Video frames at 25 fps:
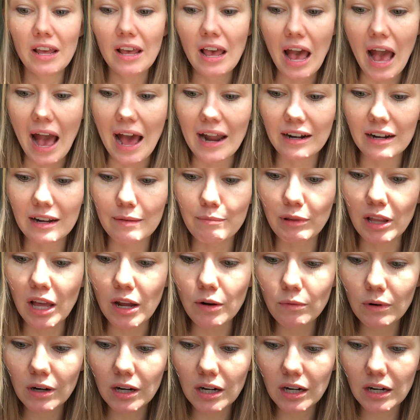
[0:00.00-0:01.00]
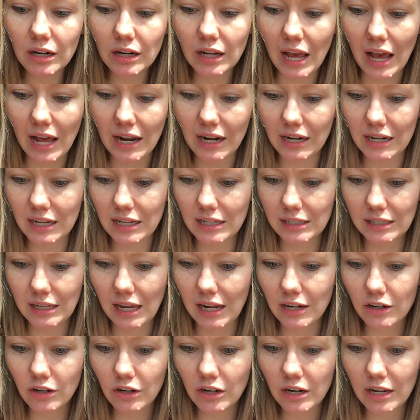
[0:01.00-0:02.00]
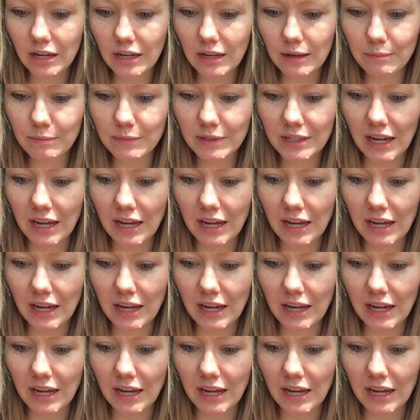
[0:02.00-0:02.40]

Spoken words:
had any blood work, had any sonograms.